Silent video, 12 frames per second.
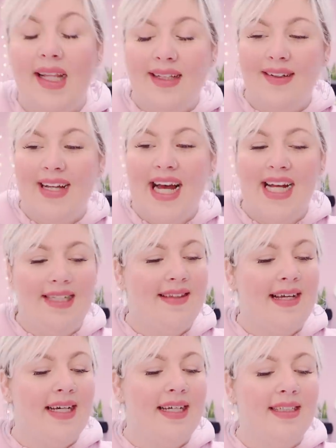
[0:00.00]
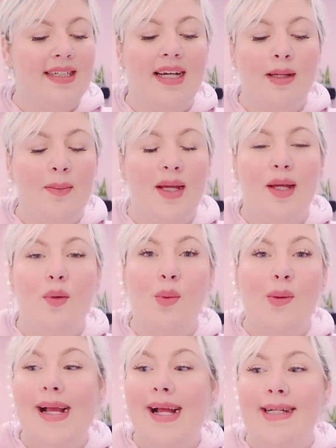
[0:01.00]
Hello guys, and happy
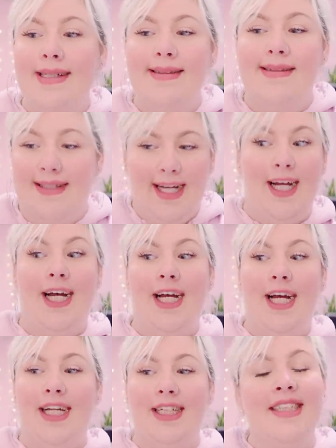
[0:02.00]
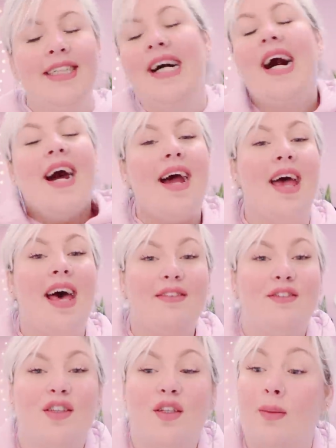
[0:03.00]
Wednesday.
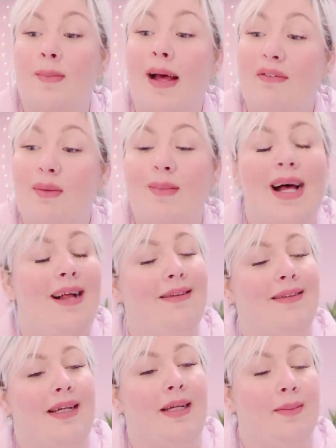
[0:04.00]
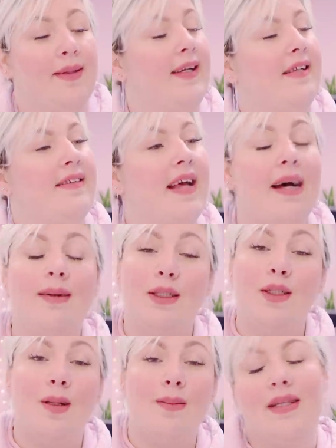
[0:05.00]
I've just come back from Aldi because I
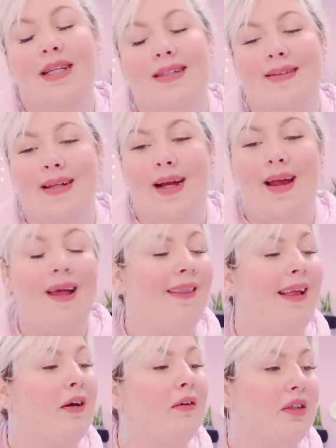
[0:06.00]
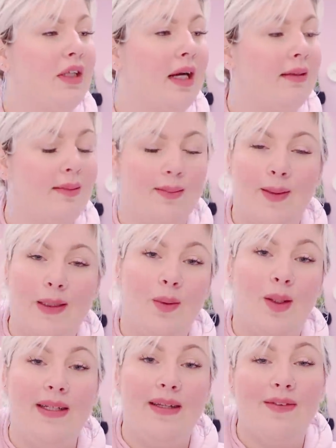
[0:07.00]
went shopping last night and they overcharged me by
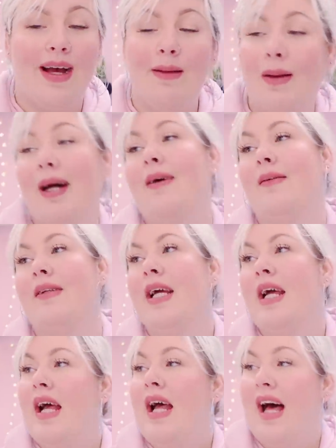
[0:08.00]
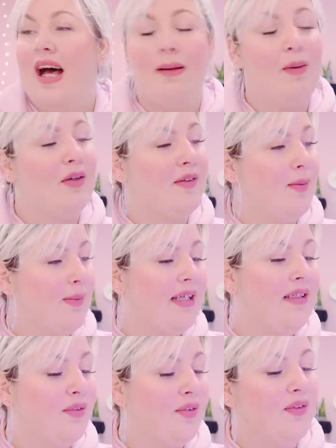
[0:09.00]
£25. I bought some
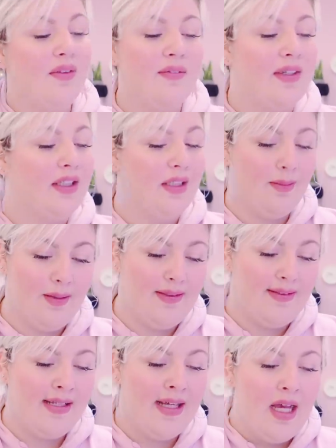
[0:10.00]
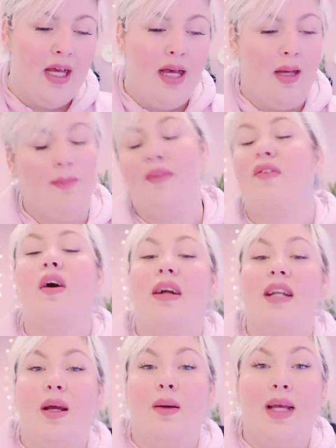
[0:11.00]
nice fruits and vegetables, and before
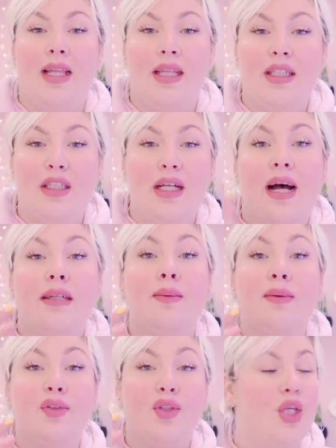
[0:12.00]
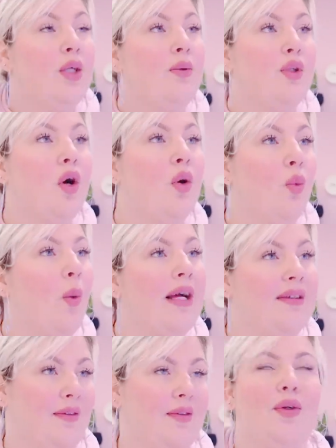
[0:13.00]
I know it, they charged me for two dog
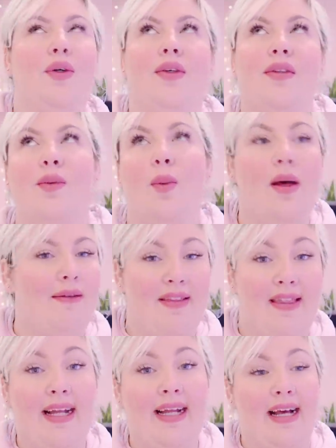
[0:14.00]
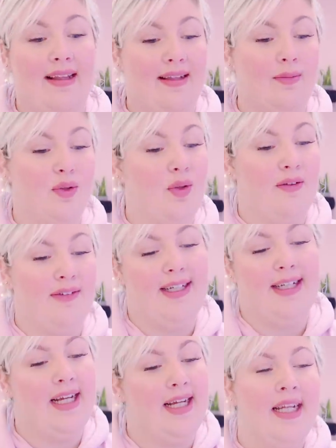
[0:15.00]
wax coats, whatever they are, that were
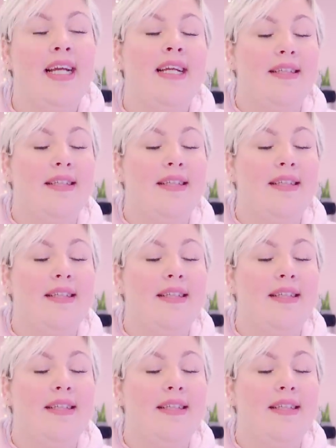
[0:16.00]
£12.99.